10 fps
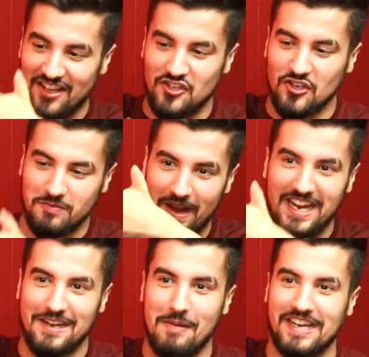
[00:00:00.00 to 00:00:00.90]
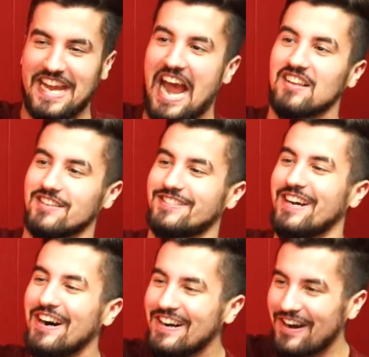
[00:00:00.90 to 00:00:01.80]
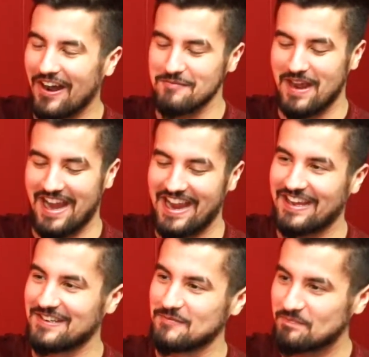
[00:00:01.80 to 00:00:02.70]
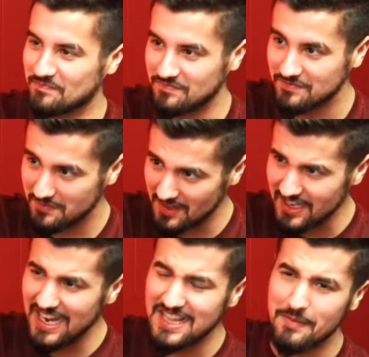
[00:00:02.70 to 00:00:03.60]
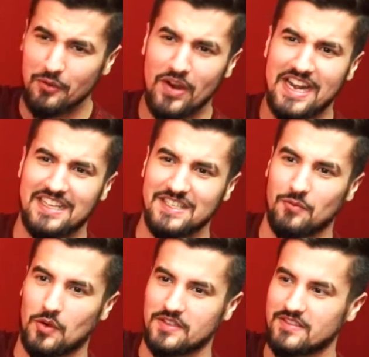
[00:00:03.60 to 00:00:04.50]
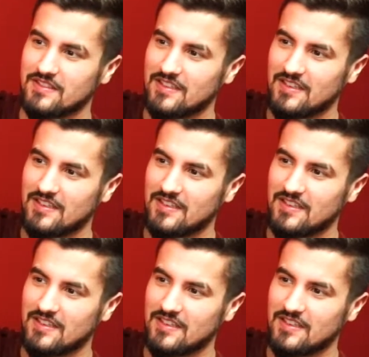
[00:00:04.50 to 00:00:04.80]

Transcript: That's just my my callus on my hand. And then my right hand's even worse.